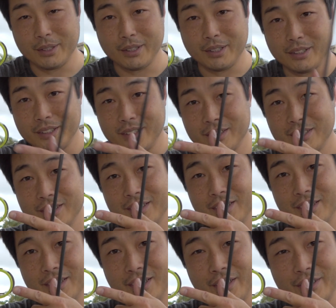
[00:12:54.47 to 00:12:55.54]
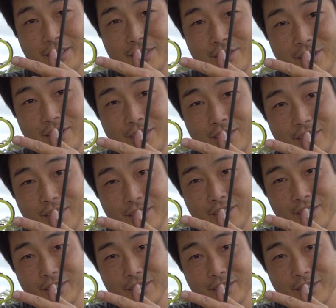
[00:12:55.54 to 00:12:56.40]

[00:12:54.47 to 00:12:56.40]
hunting sight there,